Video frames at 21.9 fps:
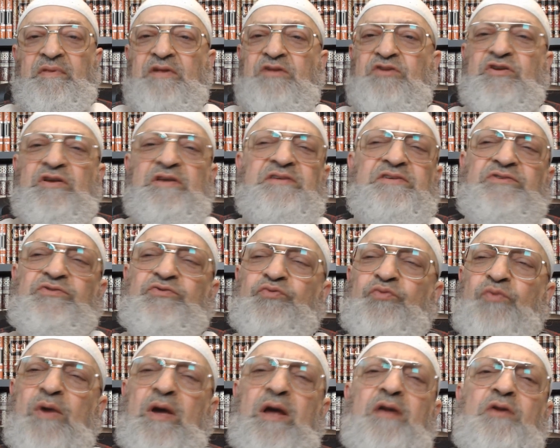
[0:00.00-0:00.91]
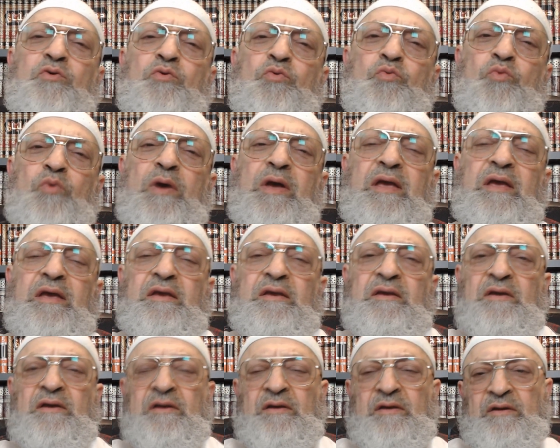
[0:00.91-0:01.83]
They just ran
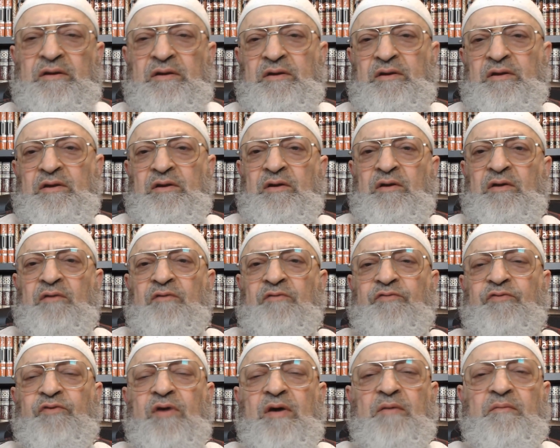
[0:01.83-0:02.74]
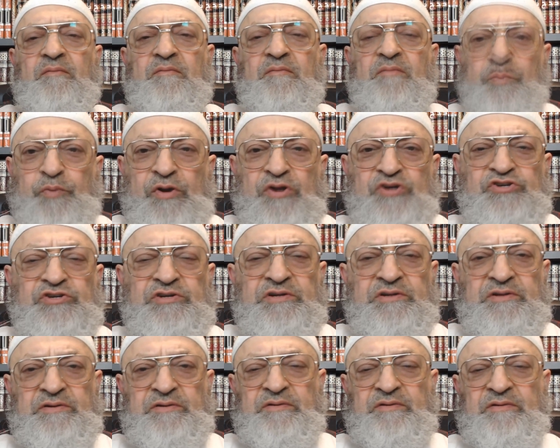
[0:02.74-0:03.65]
away from
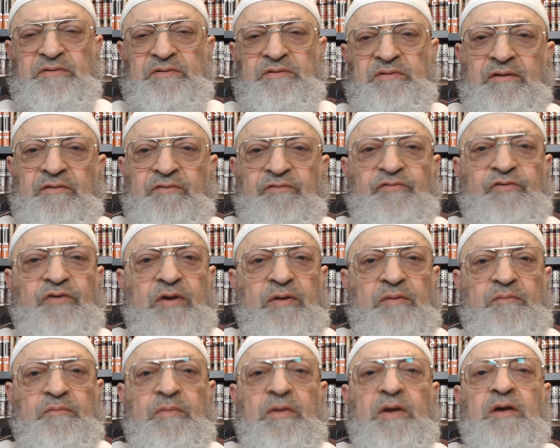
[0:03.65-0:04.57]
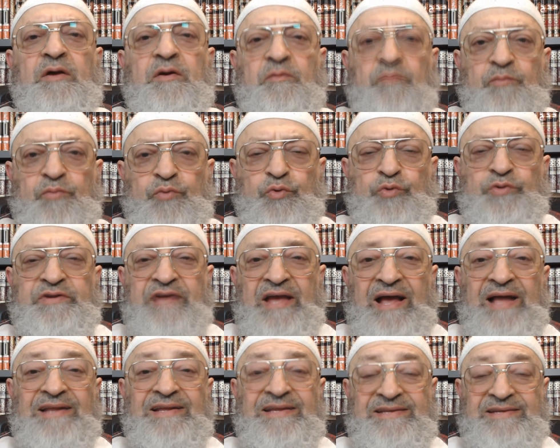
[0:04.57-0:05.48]
oppression, from
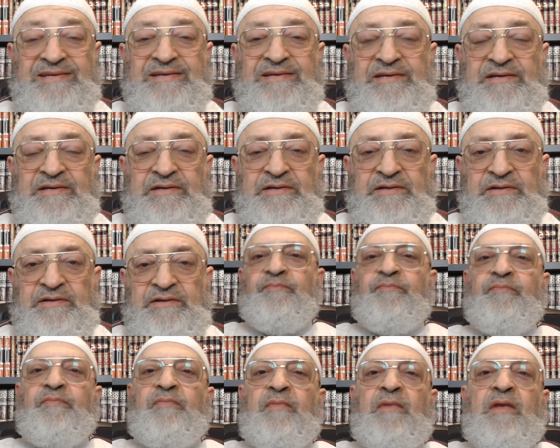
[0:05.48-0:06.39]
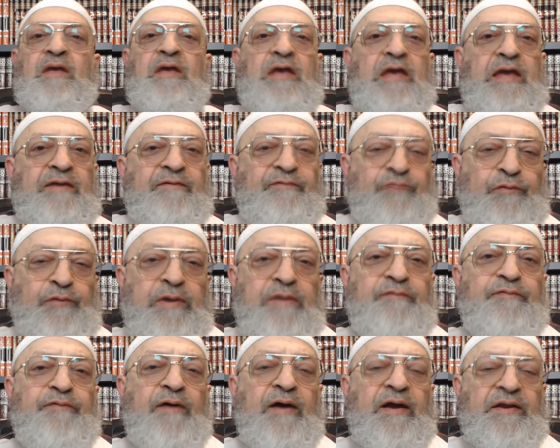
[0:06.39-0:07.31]
brutality. If
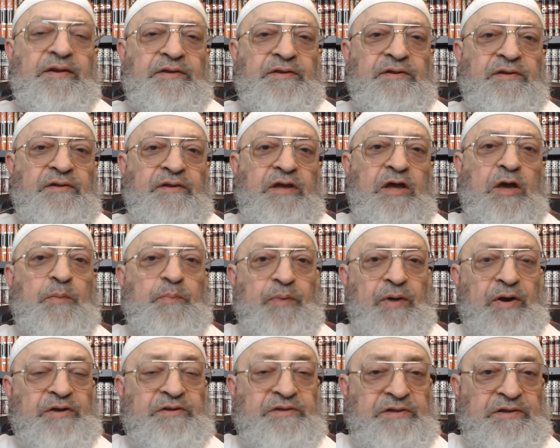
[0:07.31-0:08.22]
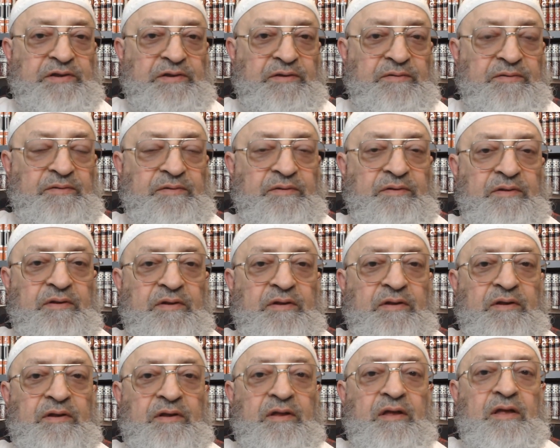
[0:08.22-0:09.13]
we find a party
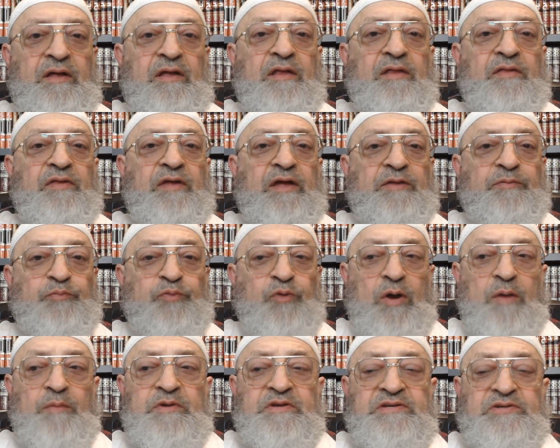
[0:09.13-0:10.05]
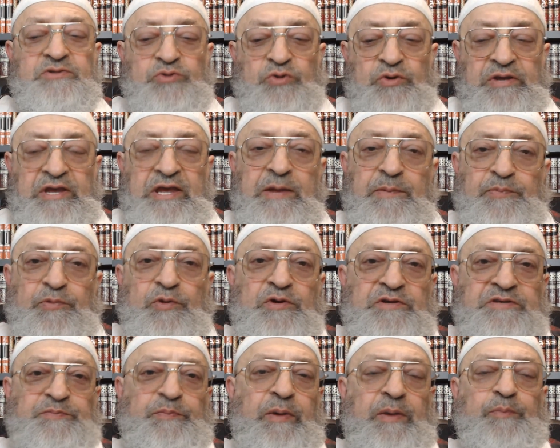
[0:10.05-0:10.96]
that promised to keep
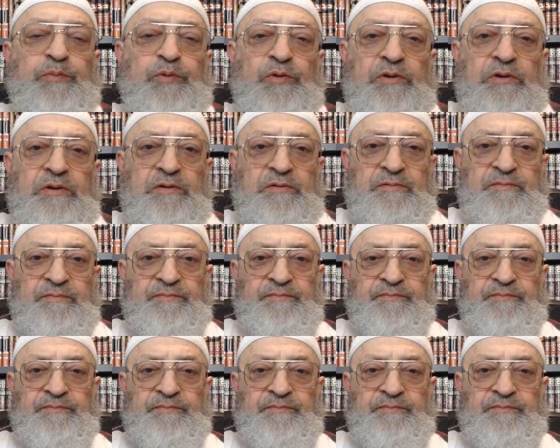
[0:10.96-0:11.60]
those people,